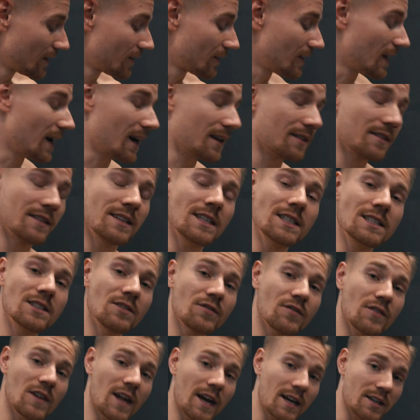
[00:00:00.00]
that these
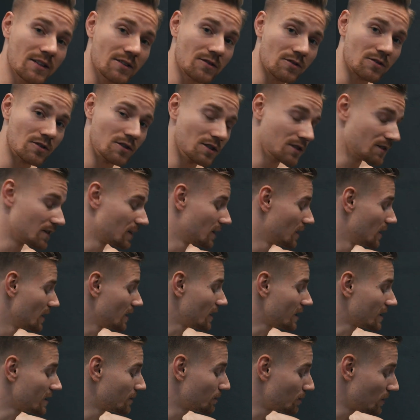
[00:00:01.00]
flexors
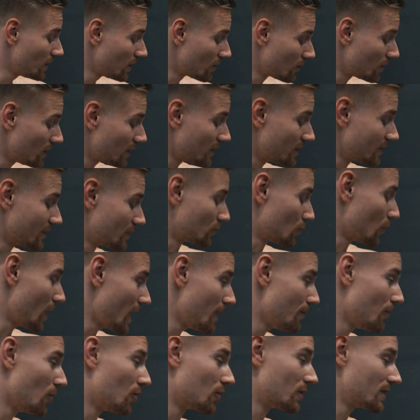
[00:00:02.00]
experience
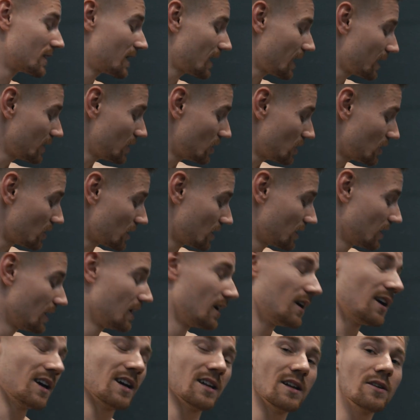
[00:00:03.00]
way more tension,
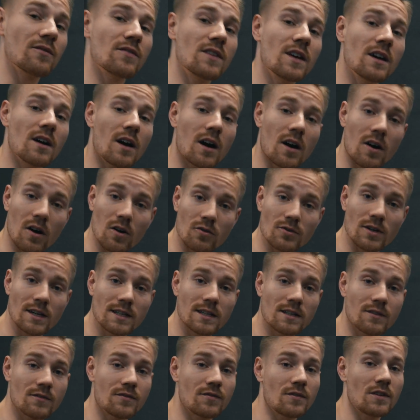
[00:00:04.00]
and if they are
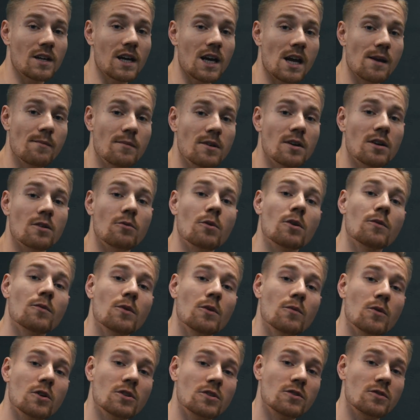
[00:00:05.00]
already inflamed, what we
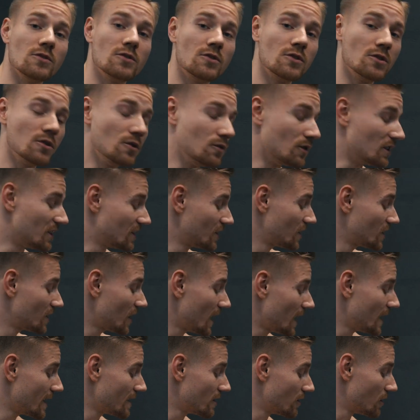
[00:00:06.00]
want to do is
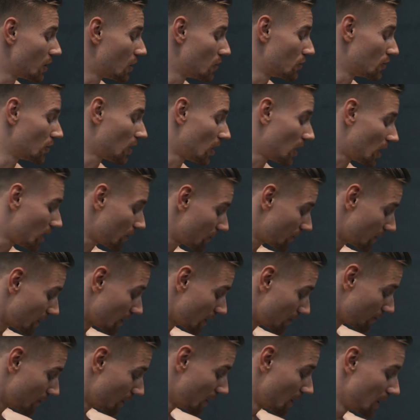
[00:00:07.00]
take load off
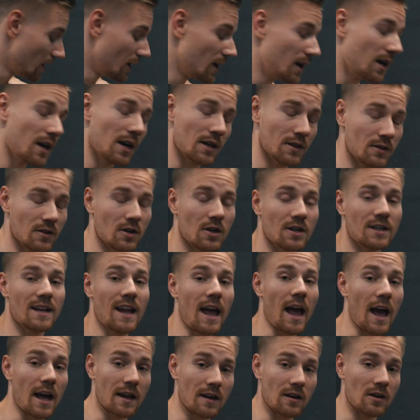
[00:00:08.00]
them and
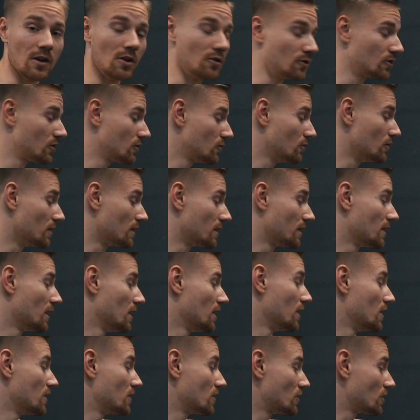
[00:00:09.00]
not add load to it.
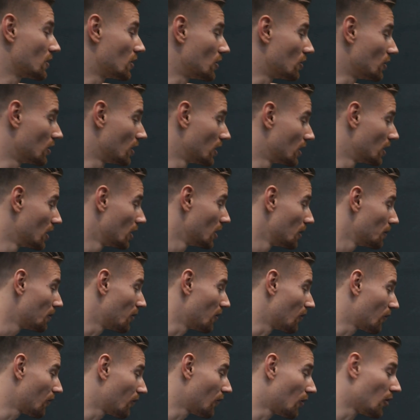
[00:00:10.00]
So
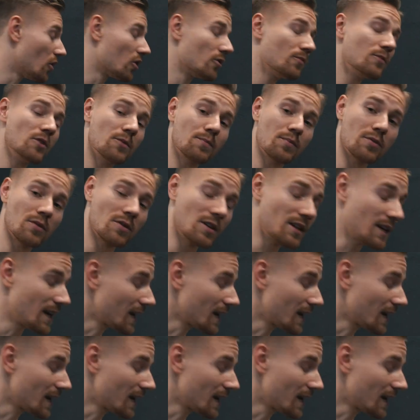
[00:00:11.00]
perform your pull